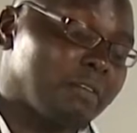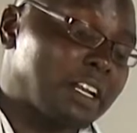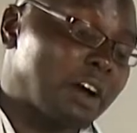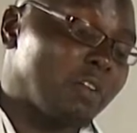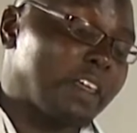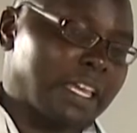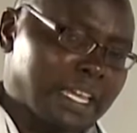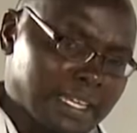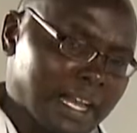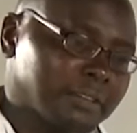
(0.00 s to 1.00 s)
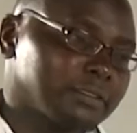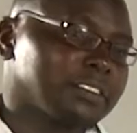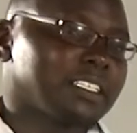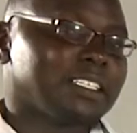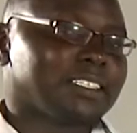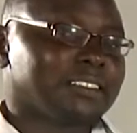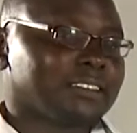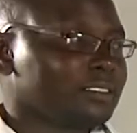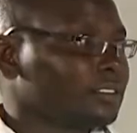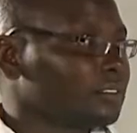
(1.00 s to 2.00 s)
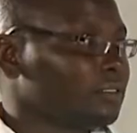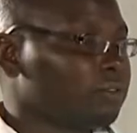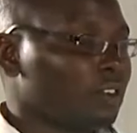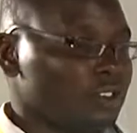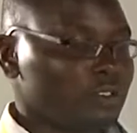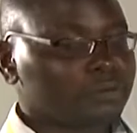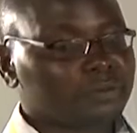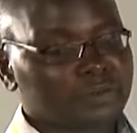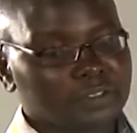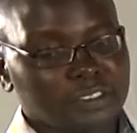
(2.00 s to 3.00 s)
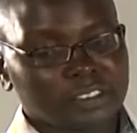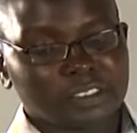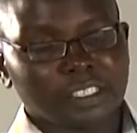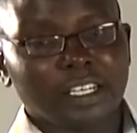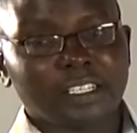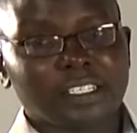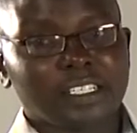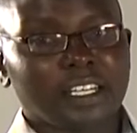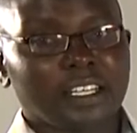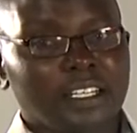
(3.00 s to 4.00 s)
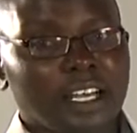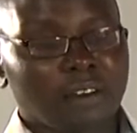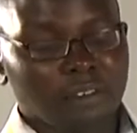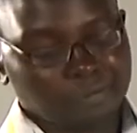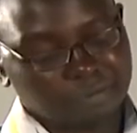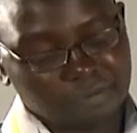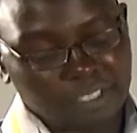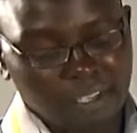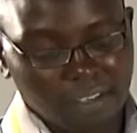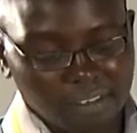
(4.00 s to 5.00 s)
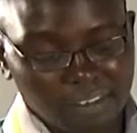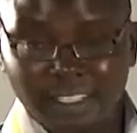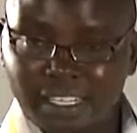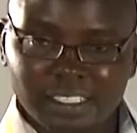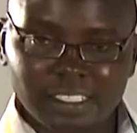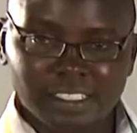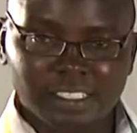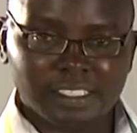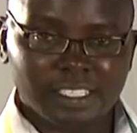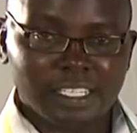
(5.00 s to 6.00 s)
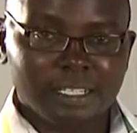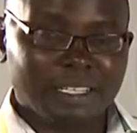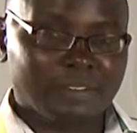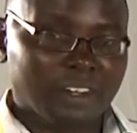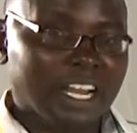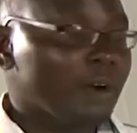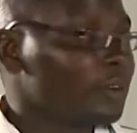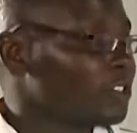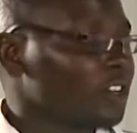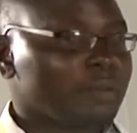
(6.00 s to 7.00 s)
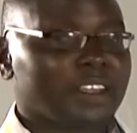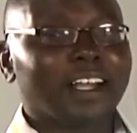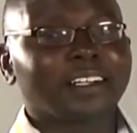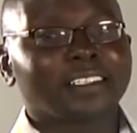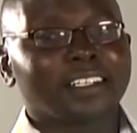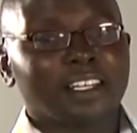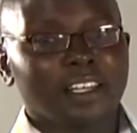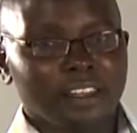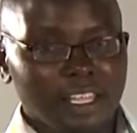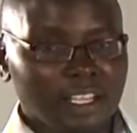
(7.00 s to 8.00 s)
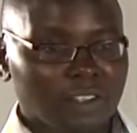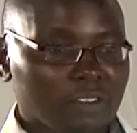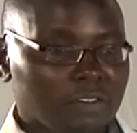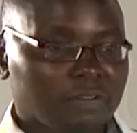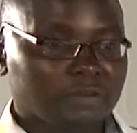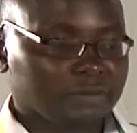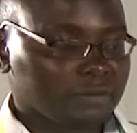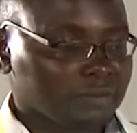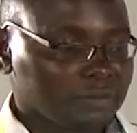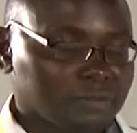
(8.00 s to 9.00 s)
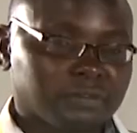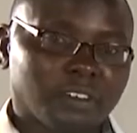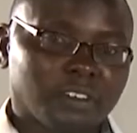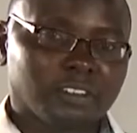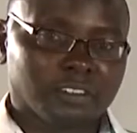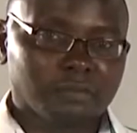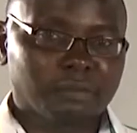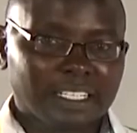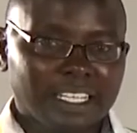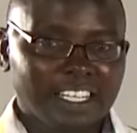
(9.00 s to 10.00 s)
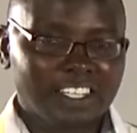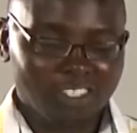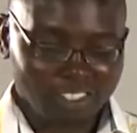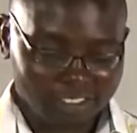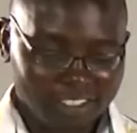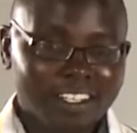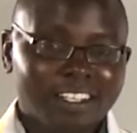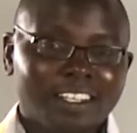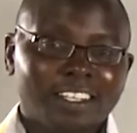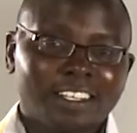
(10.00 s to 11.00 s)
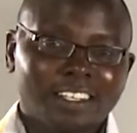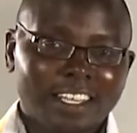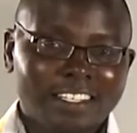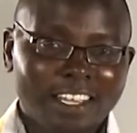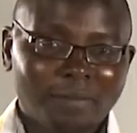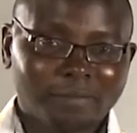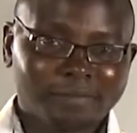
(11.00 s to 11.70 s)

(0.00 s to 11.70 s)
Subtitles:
of now the area, volume, and now the densities. But for now, we'll stop there. Thank you for paying attention. Nice time.